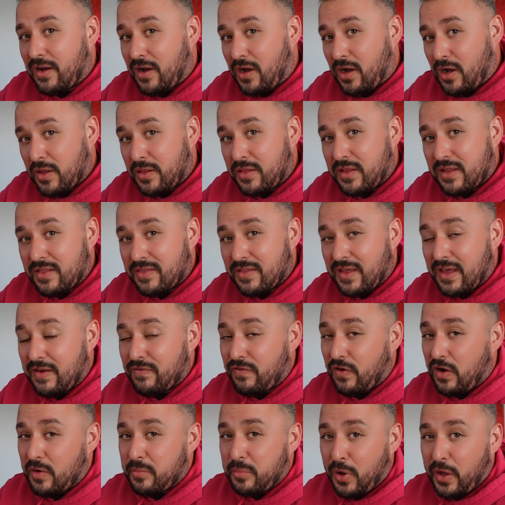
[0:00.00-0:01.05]
I think that if
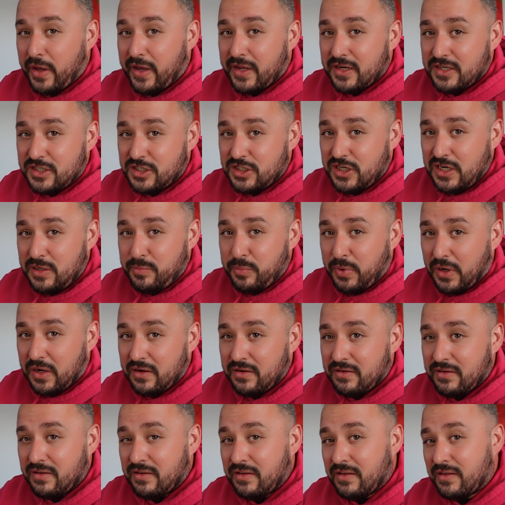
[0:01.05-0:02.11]
I buy it cheaper,
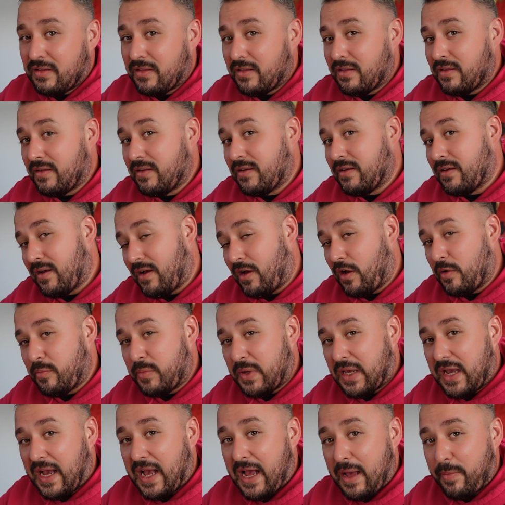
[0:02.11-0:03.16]
I'd
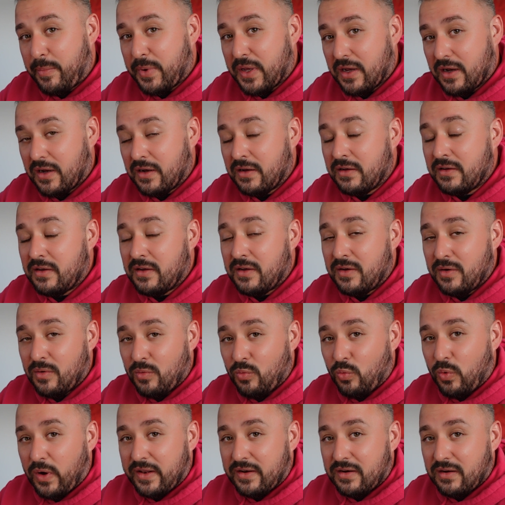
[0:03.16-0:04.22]
be happier
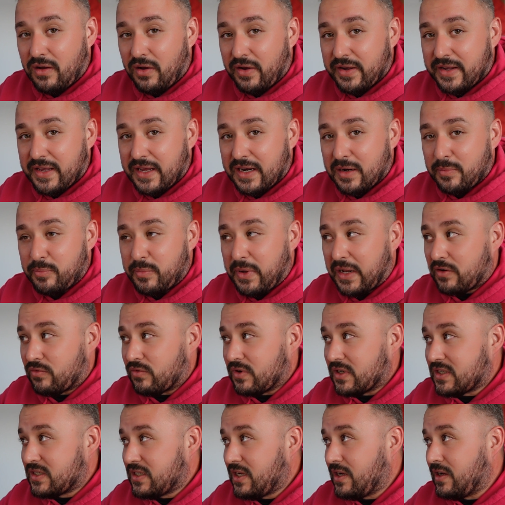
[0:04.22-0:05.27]
when I get a better
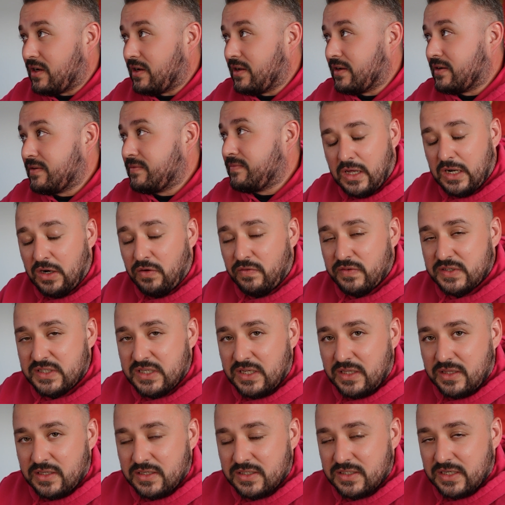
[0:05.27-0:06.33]
return. And obviously
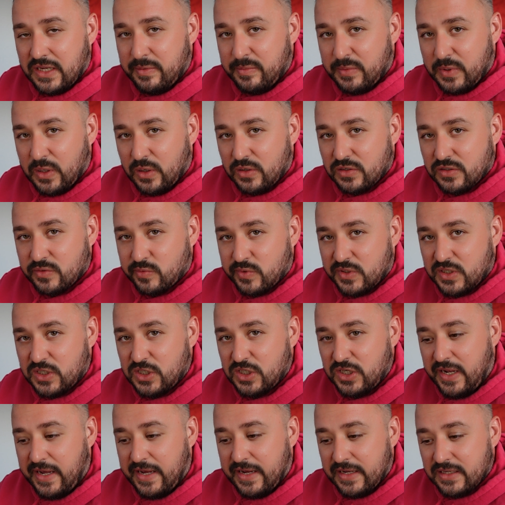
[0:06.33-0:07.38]
the same goes with
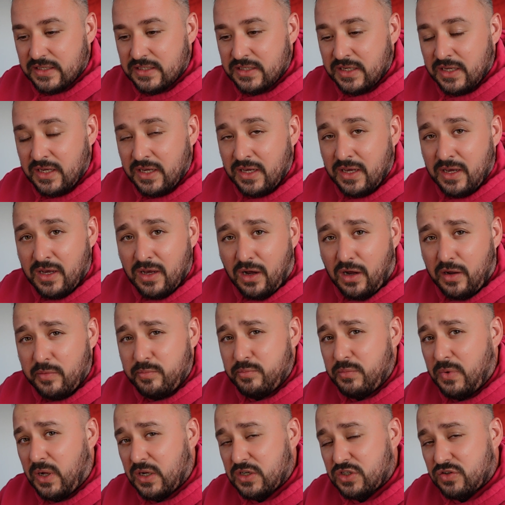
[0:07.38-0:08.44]
shares. I'd
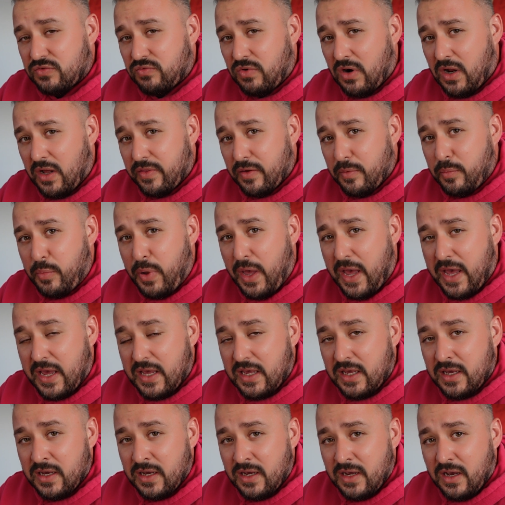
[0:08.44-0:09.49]
much rather
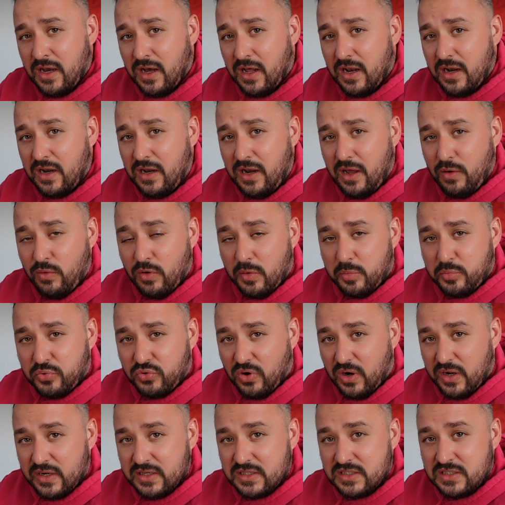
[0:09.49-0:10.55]
pay a lower
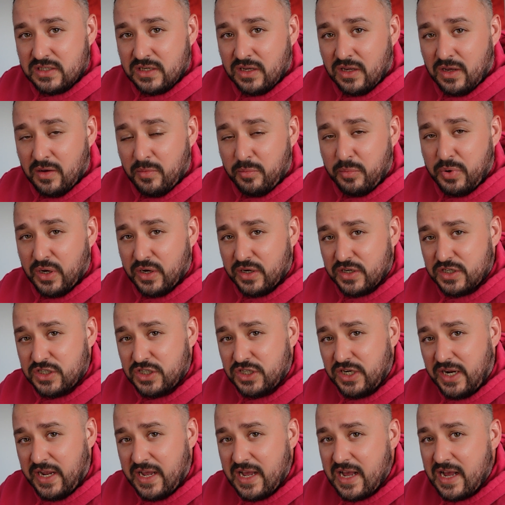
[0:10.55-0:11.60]
price per
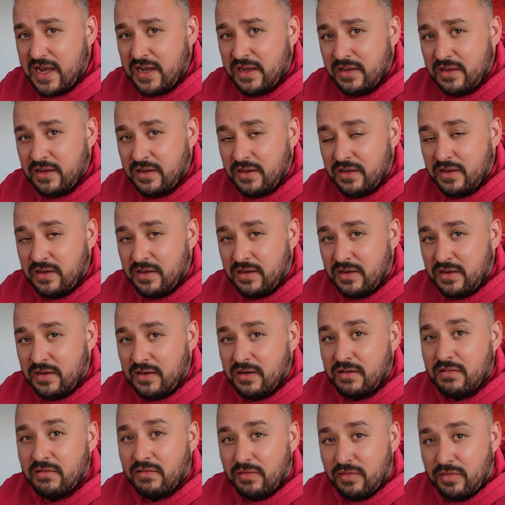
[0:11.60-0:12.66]
share
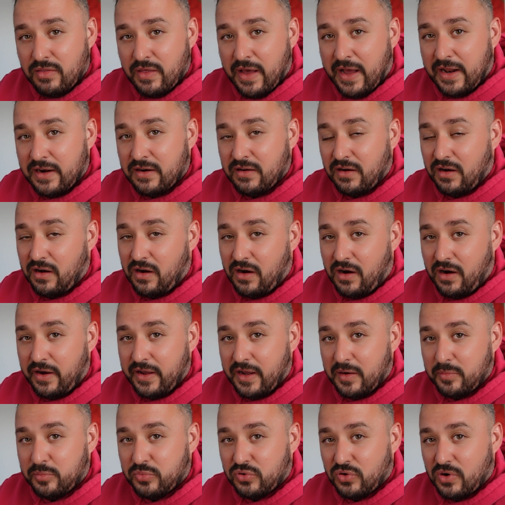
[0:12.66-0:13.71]
than a
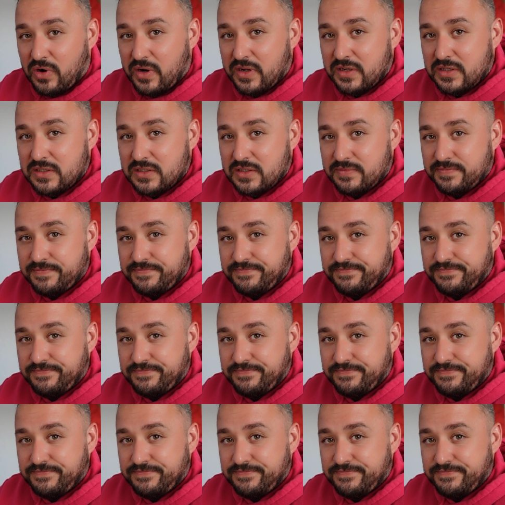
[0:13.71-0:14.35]
higher price.